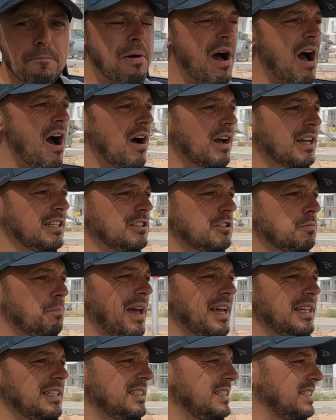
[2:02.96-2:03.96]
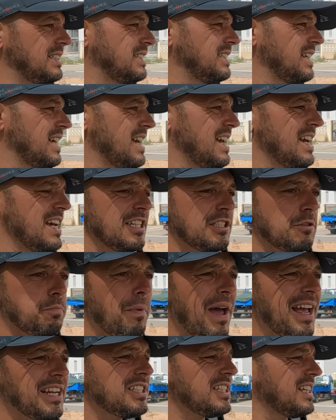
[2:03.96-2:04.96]
parking spaces,
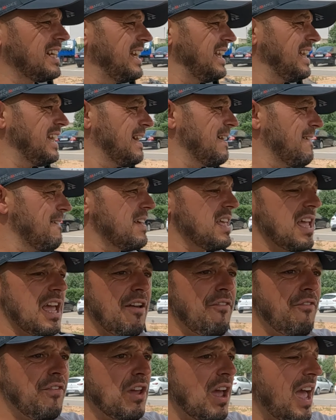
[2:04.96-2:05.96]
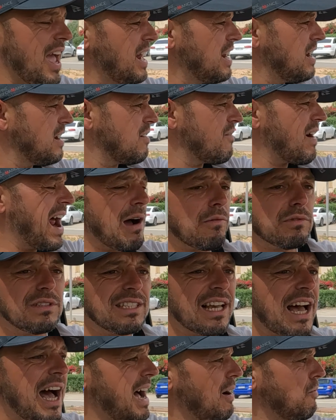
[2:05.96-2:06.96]
especially if you're in and around
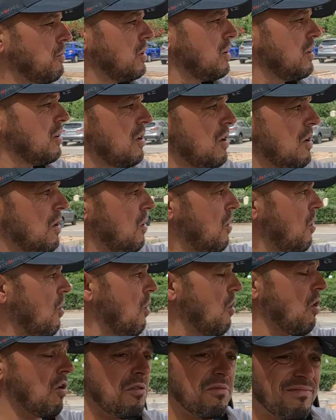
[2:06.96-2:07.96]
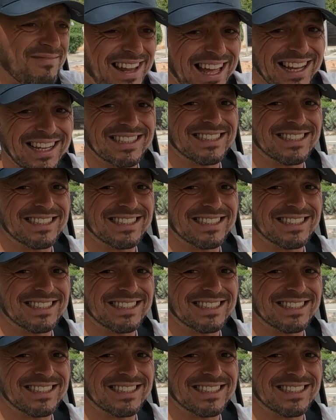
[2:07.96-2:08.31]
town or, like I